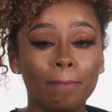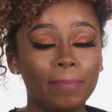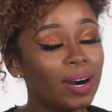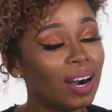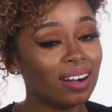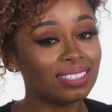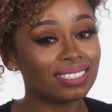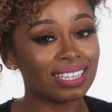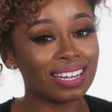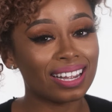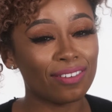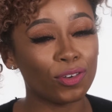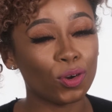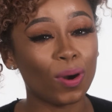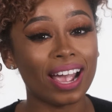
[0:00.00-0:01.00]
But
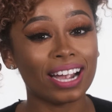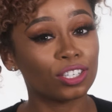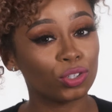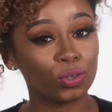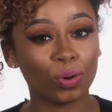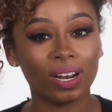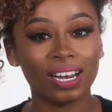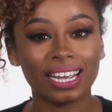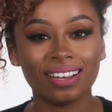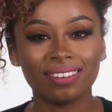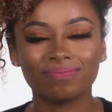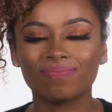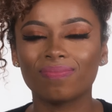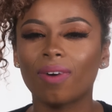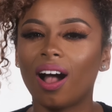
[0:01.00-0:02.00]
if you're extra oily,
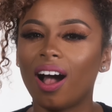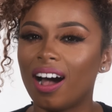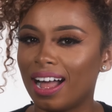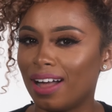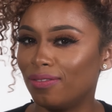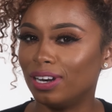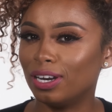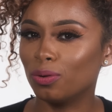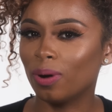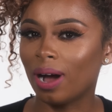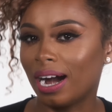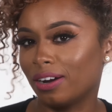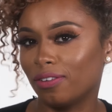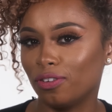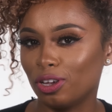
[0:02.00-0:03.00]
I have a little
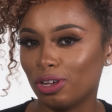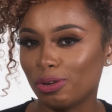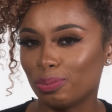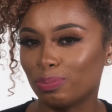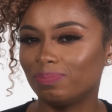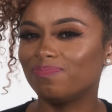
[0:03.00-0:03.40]
hack for you.